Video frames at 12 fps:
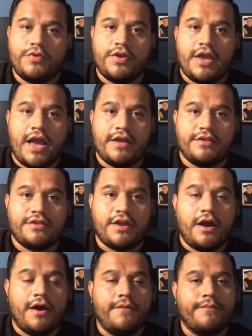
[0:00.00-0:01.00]
guys,
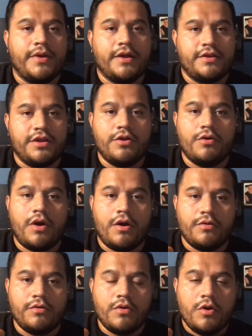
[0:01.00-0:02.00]
on
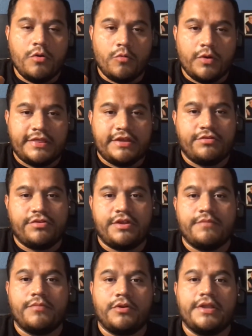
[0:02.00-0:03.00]
what their
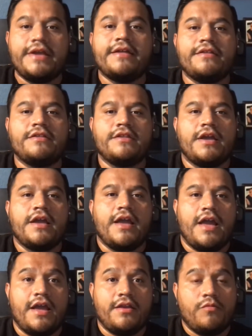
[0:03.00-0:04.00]
symbol is
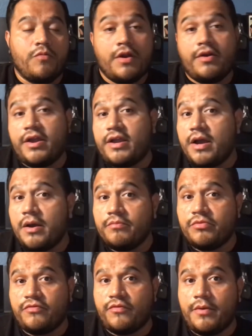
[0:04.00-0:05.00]
and where it
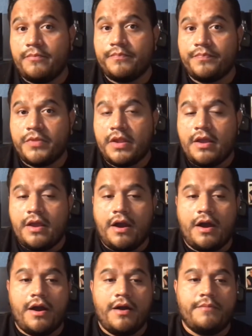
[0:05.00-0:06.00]
comes from.
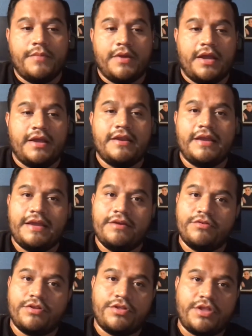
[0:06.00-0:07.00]
And
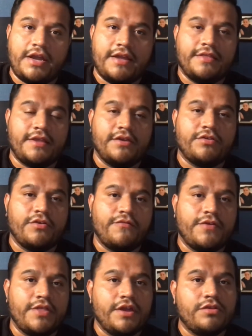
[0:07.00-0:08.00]
here's the second thing. So
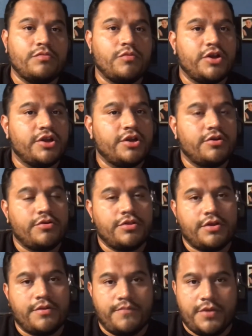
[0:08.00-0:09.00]
for this, we're going to go to the
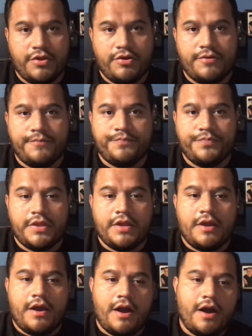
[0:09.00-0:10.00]
computer.
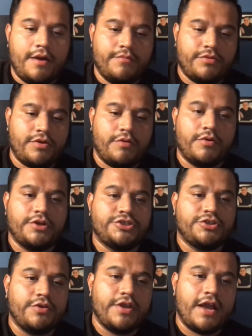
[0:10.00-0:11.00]
So I want to
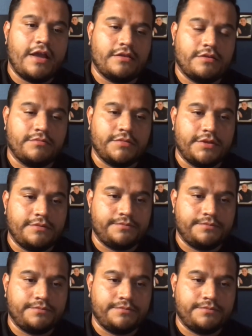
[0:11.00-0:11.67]
show you guys something.